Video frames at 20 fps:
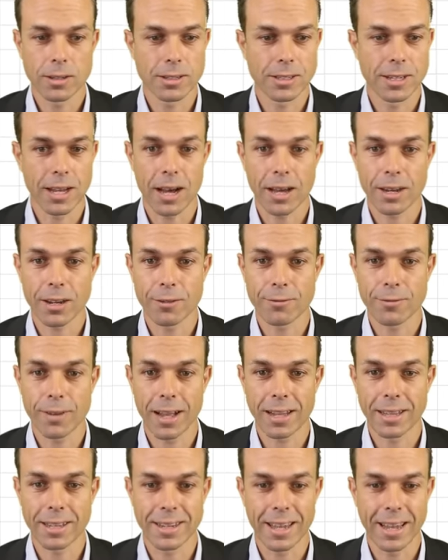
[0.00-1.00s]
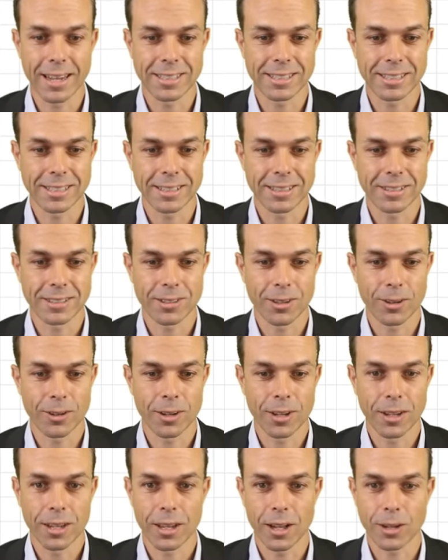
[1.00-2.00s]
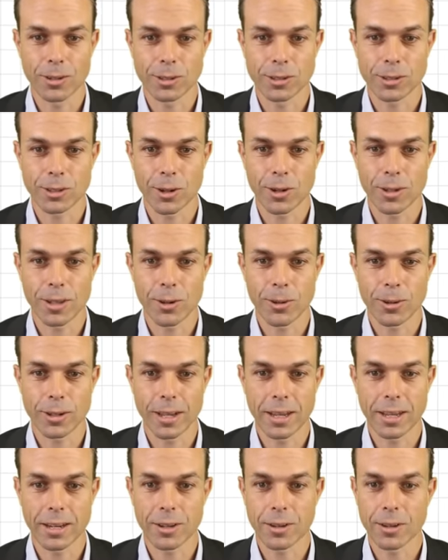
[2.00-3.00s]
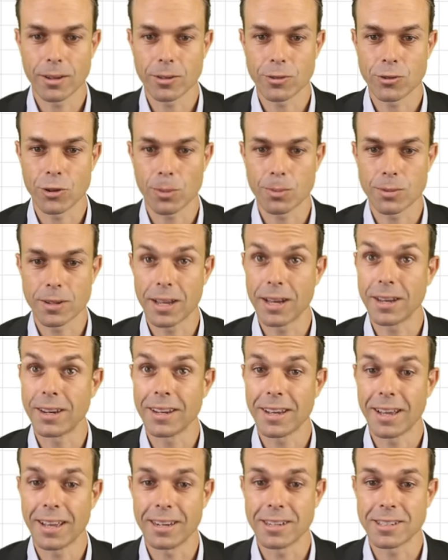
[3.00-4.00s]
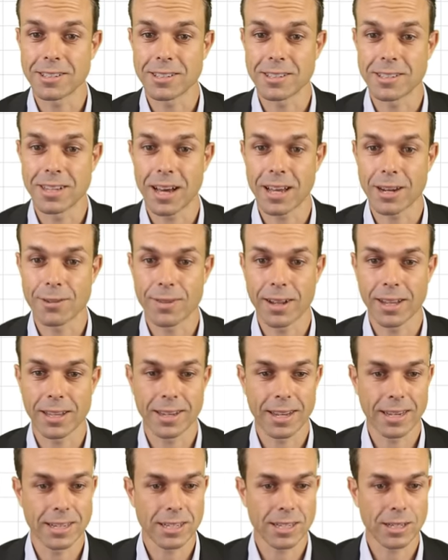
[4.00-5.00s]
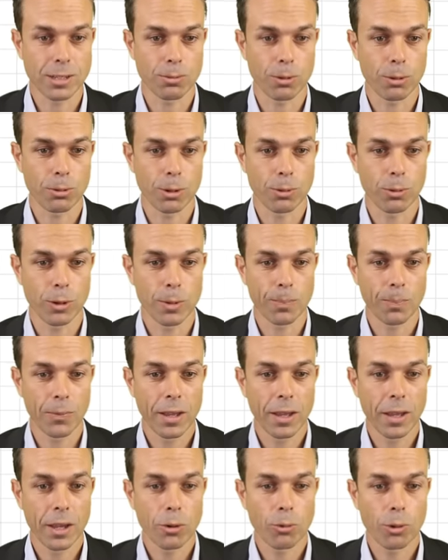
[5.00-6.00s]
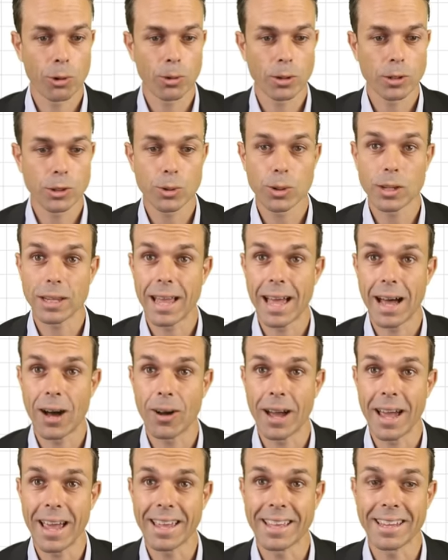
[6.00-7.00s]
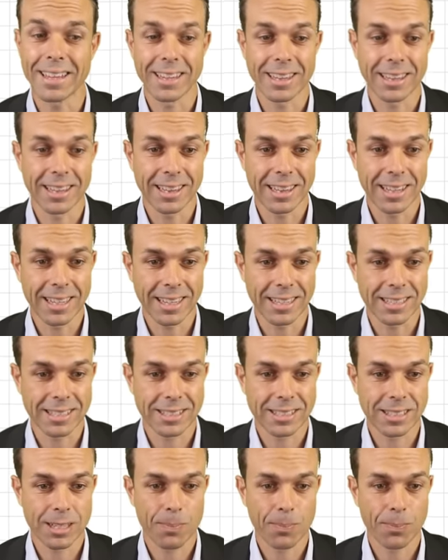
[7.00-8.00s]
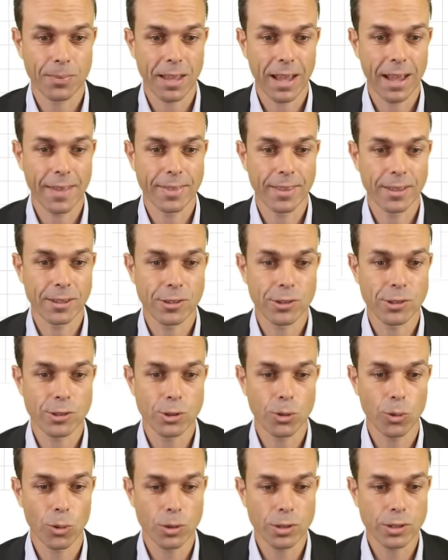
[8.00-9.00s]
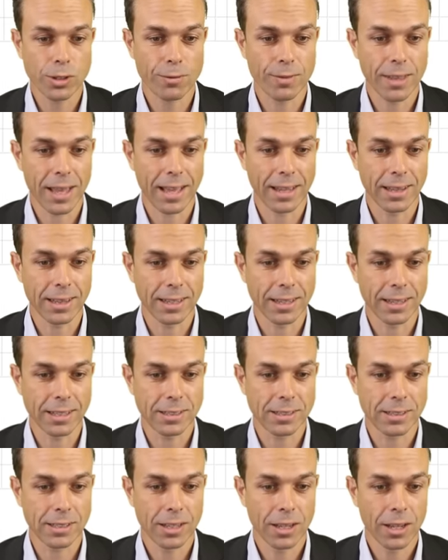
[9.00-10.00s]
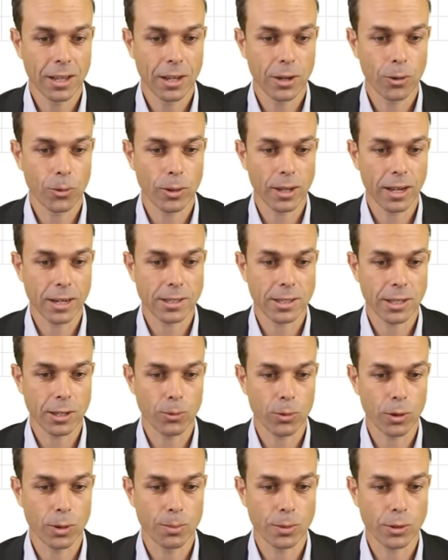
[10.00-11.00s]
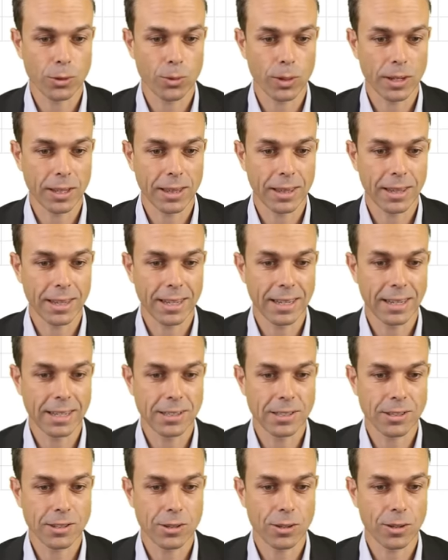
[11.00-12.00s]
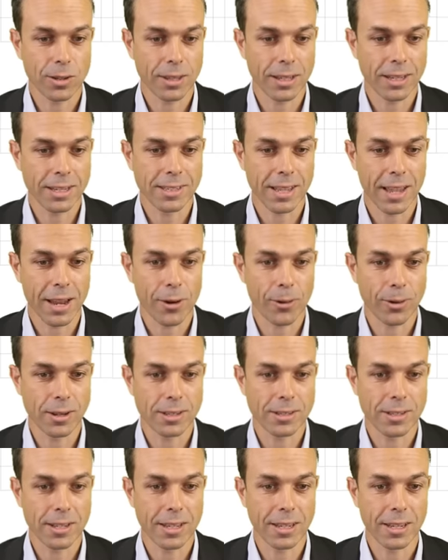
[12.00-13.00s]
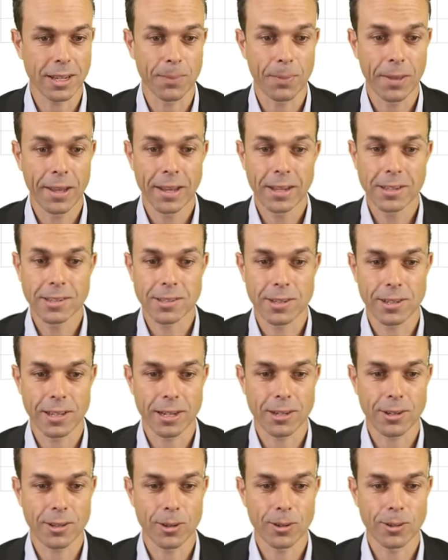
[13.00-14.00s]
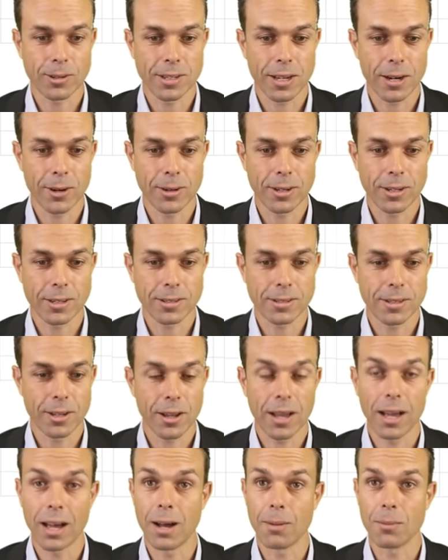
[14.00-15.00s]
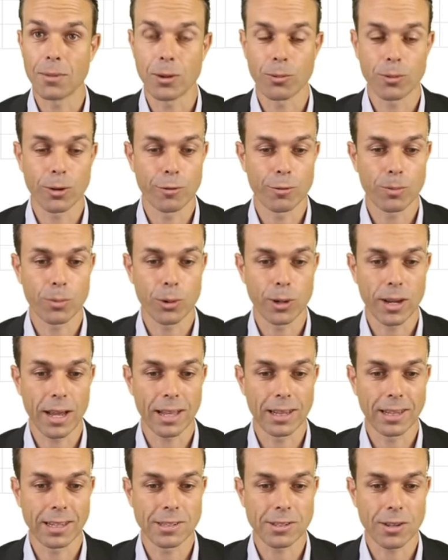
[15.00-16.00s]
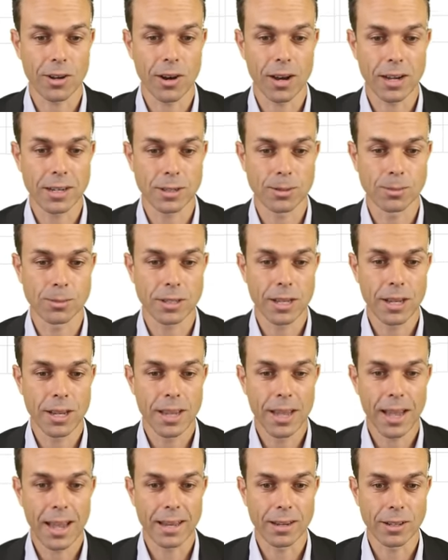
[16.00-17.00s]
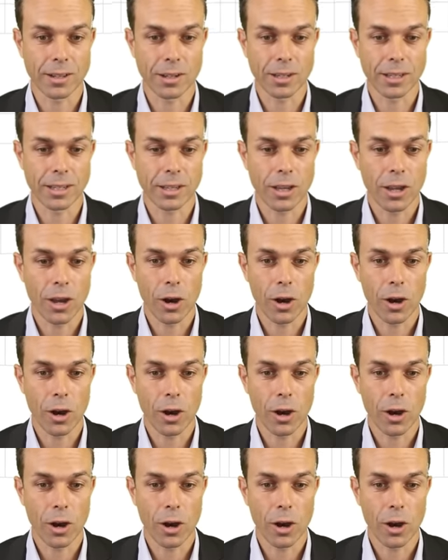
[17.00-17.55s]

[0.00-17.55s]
data validation. So I'll just go there again, drop down, and it's data validation is what we want. We want to allow a list, and the source of that list we actually want between these areas here. Select those areas that we've put our list items and click